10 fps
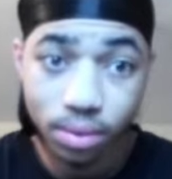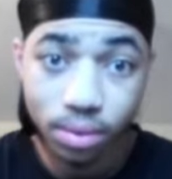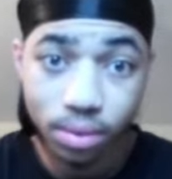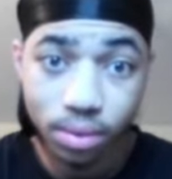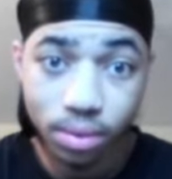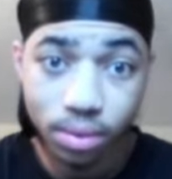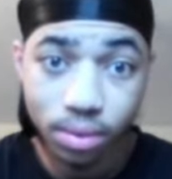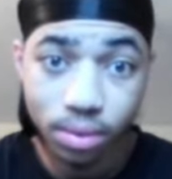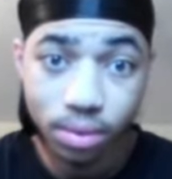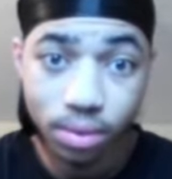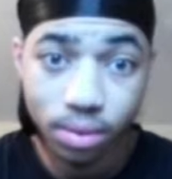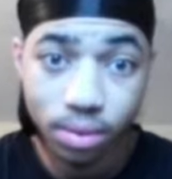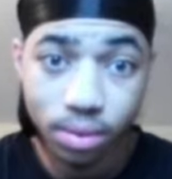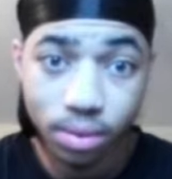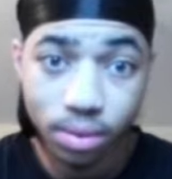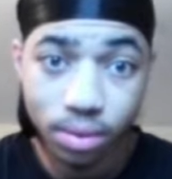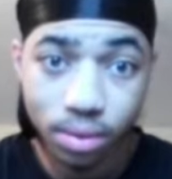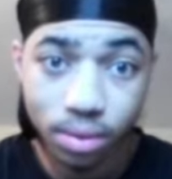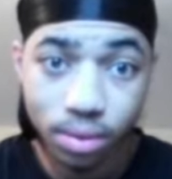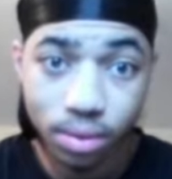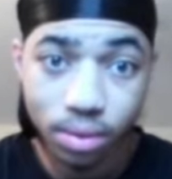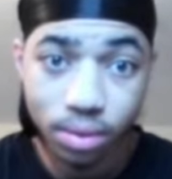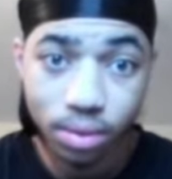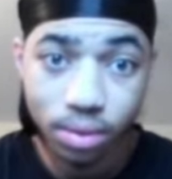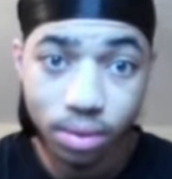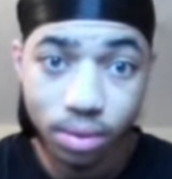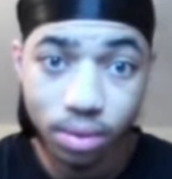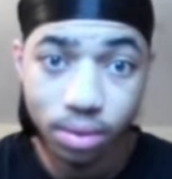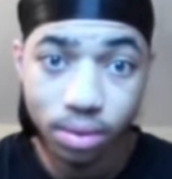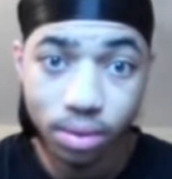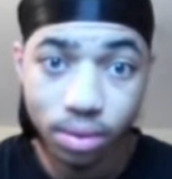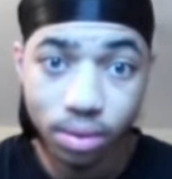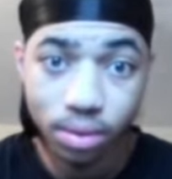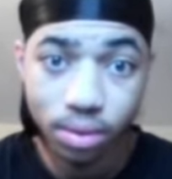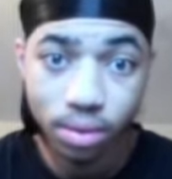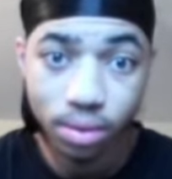The person shown says nothing.